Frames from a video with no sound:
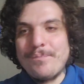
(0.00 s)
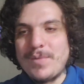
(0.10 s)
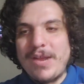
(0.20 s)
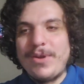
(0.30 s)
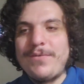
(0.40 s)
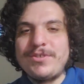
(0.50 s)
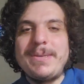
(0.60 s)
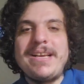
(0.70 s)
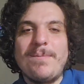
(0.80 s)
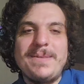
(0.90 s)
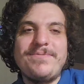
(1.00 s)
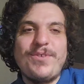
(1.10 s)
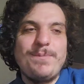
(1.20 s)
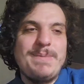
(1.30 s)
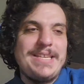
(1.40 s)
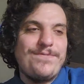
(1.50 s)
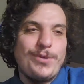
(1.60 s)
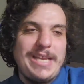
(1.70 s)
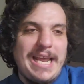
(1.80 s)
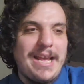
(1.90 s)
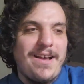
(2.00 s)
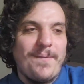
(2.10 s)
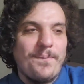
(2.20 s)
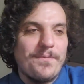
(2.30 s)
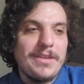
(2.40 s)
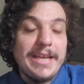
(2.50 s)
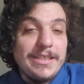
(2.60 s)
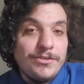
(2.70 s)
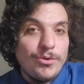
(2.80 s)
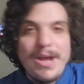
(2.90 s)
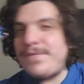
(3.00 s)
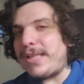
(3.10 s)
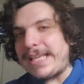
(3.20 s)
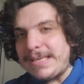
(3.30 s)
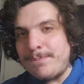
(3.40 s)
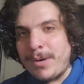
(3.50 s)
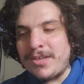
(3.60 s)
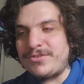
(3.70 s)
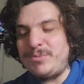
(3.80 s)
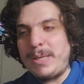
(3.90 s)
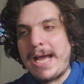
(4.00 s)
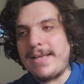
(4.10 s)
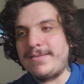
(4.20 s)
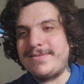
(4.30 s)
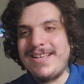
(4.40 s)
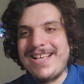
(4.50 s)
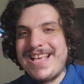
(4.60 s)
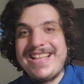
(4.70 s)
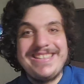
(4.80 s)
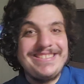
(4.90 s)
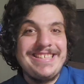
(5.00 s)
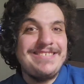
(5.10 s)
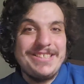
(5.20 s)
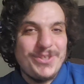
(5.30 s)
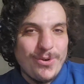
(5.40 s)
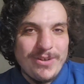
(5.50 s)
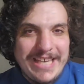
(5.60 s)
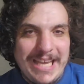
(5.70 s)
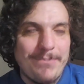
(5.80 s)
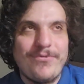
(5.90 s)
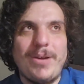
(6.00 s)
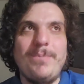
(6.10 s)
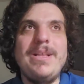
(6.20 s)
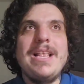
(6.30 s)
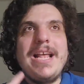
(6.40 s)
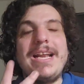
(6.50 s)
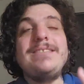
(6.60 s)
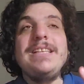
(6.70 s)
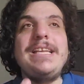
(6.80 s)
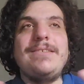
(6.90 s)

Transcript: But whenever somebody comments for me for the intro, I feel like an imposter because this intro came from, and that's